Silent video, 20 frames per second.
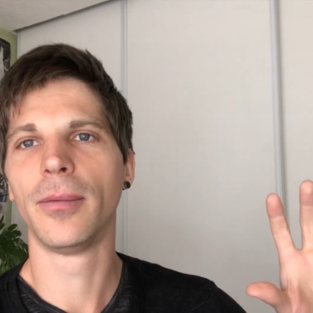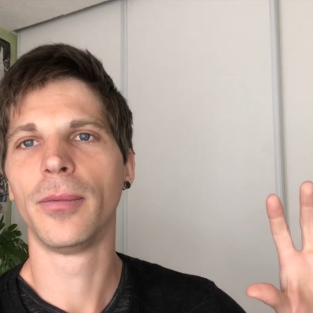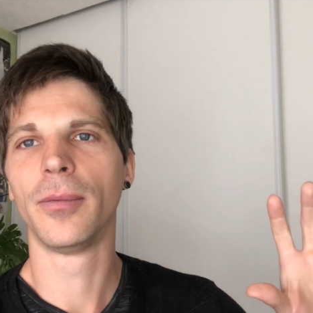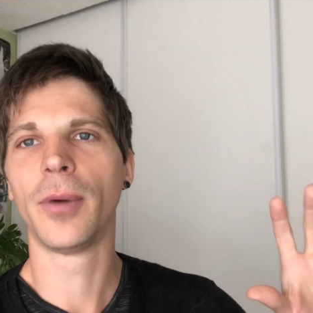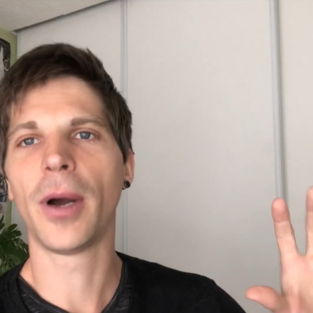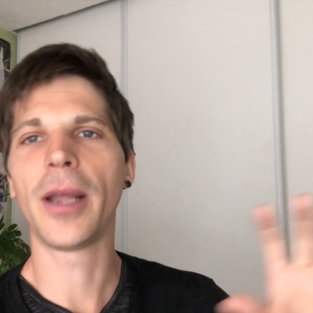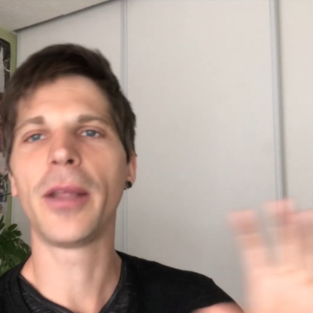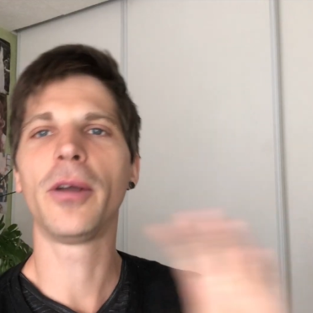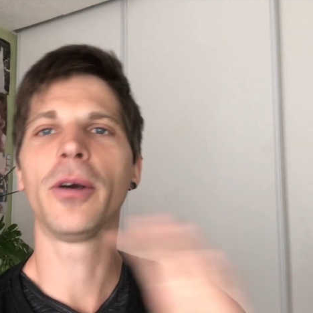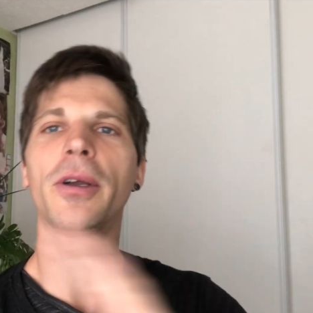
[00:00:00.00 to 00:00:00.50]

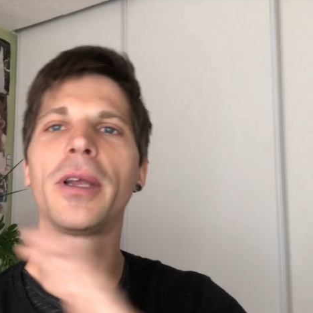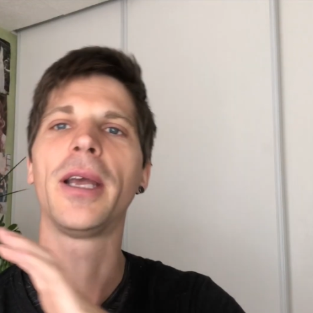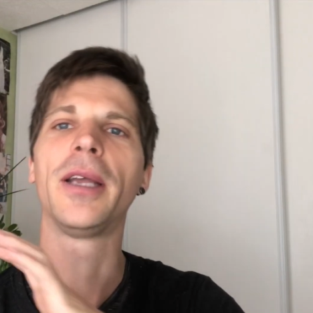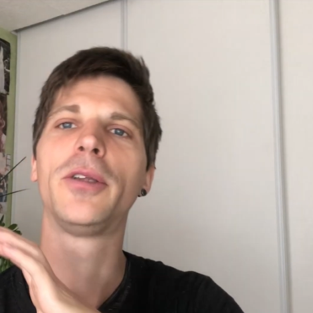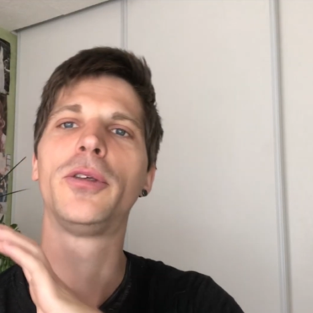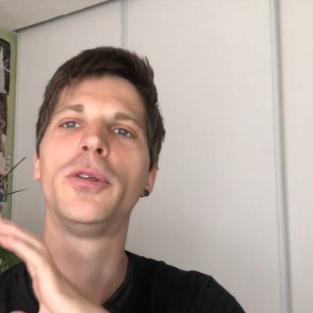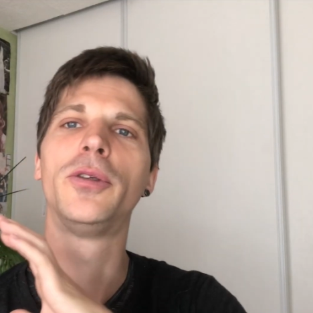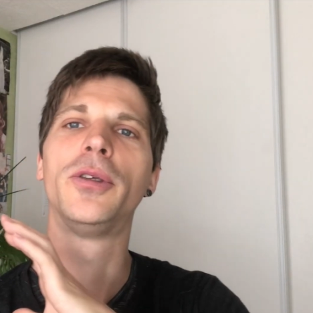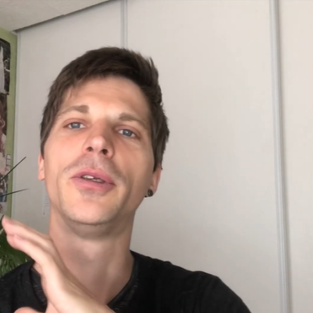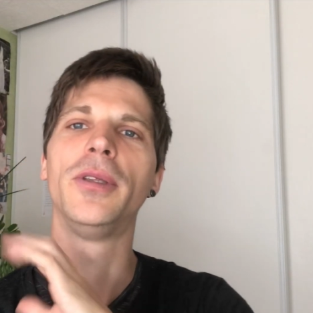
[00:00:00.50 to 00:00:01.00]
What you're going
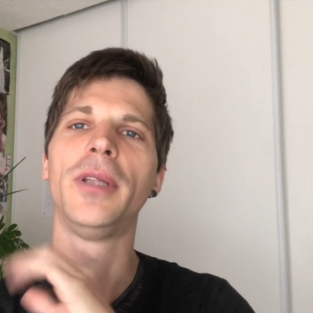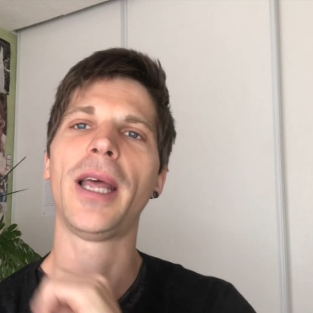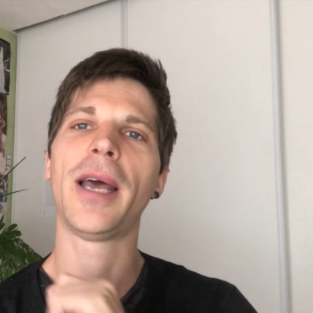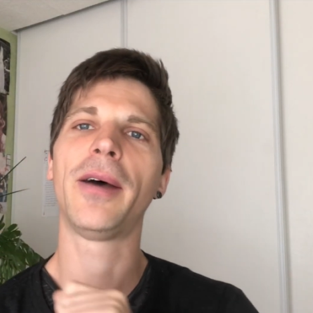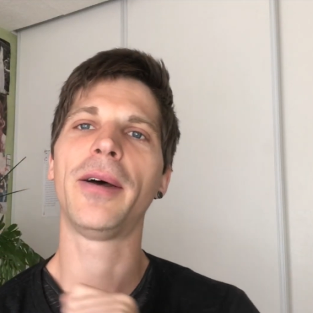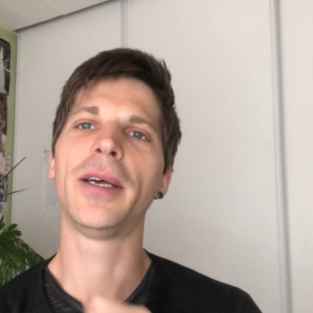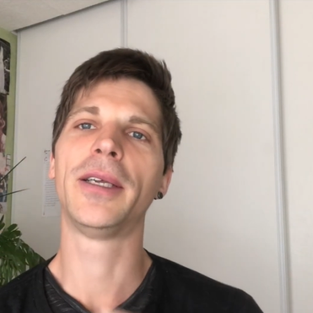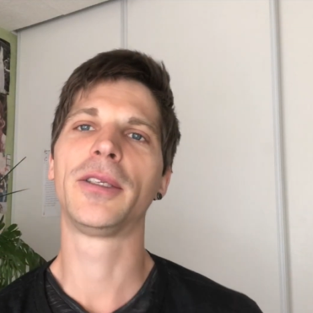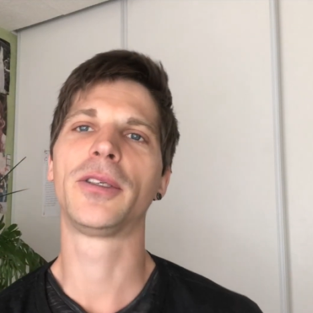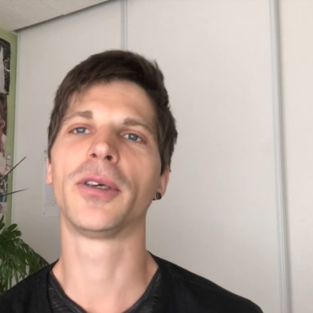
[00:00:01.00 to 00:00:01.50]
to do
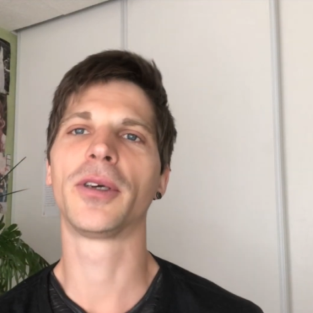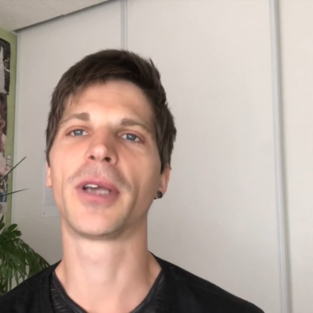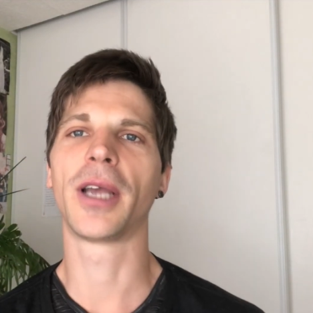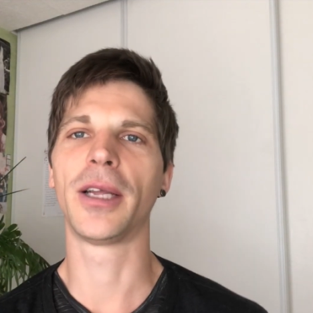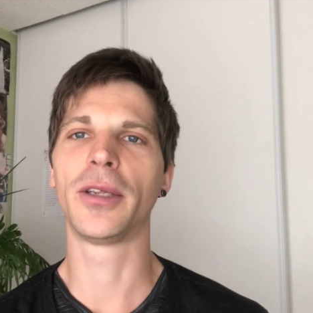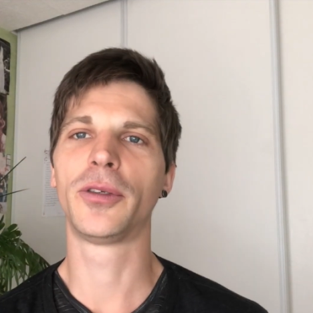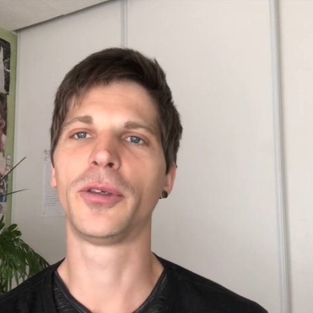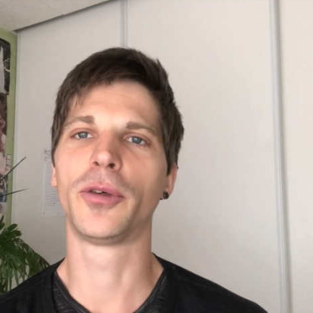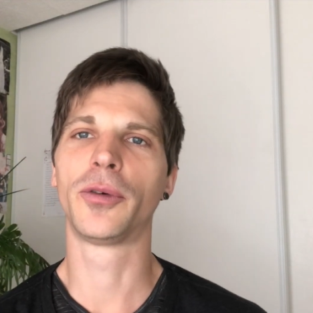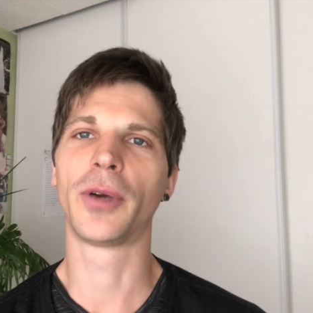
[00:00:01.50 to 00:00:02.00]
now is you're
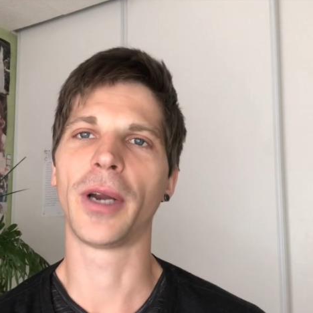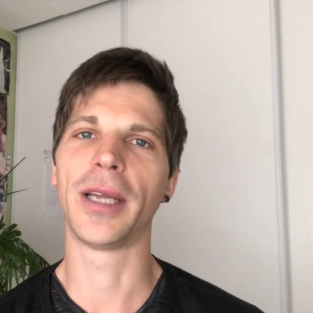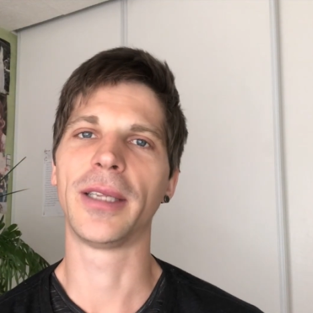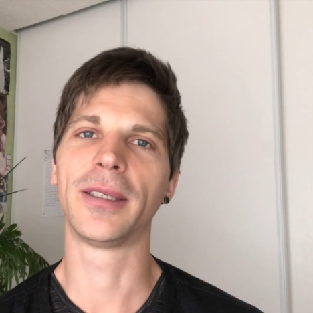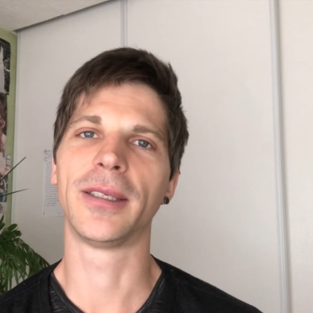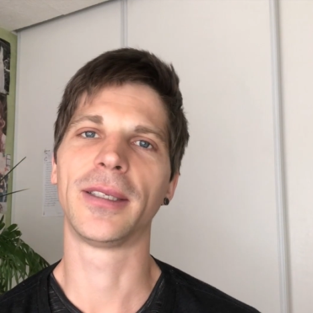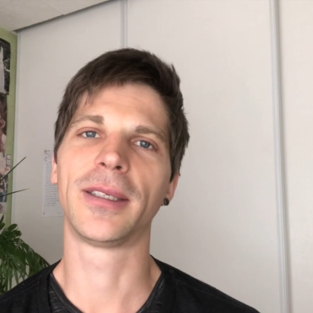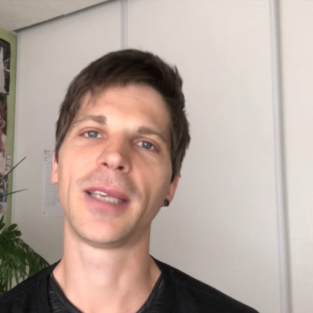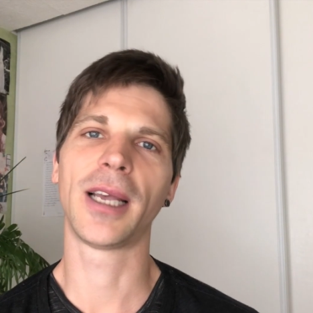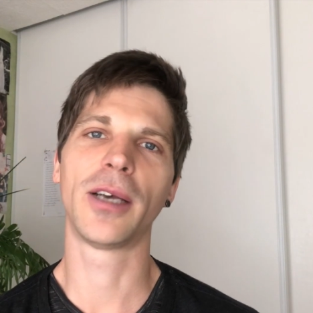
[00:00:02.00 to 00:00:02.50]
going to create
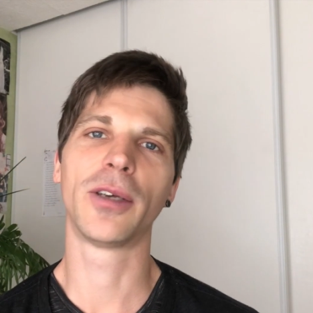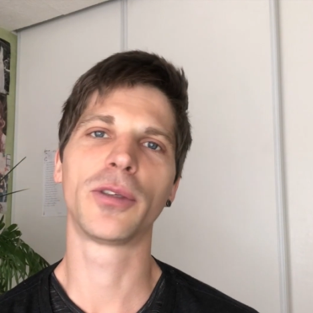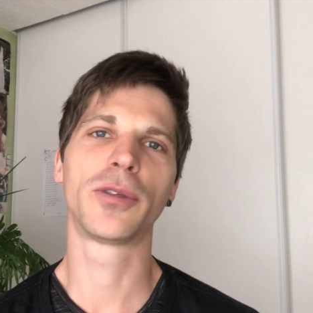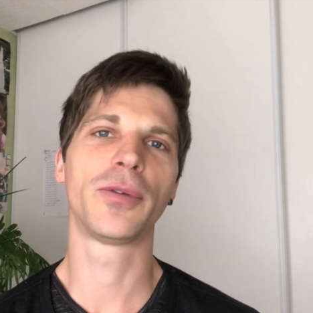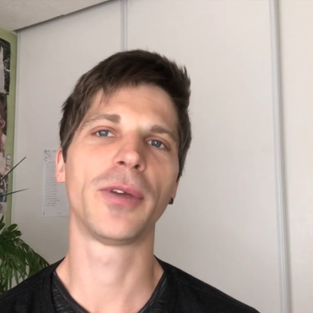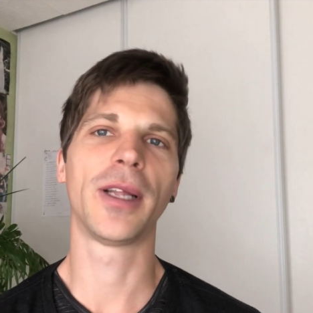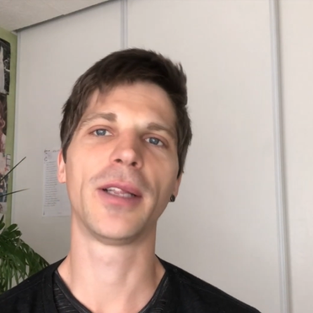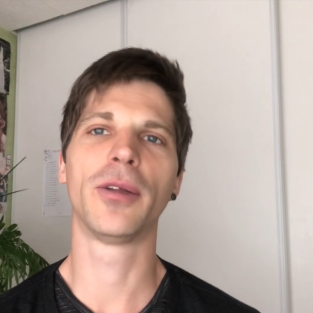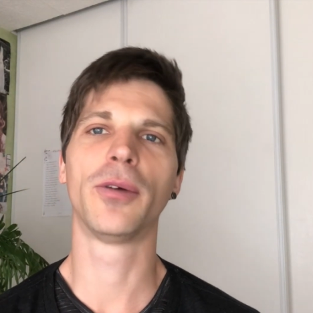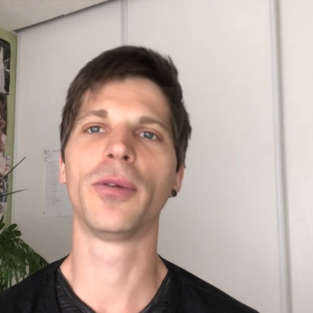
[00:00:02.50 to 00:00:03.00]
a sales
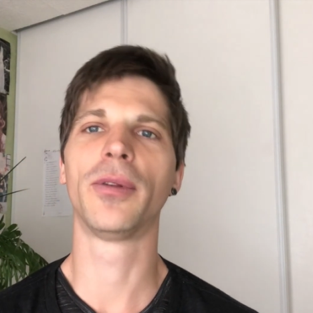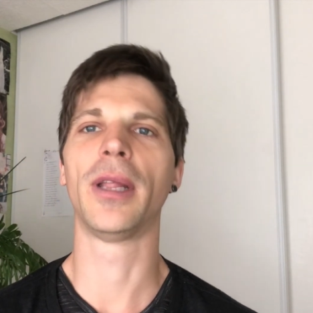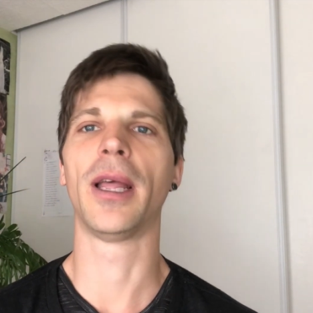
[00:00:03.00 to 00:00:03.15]
funnel.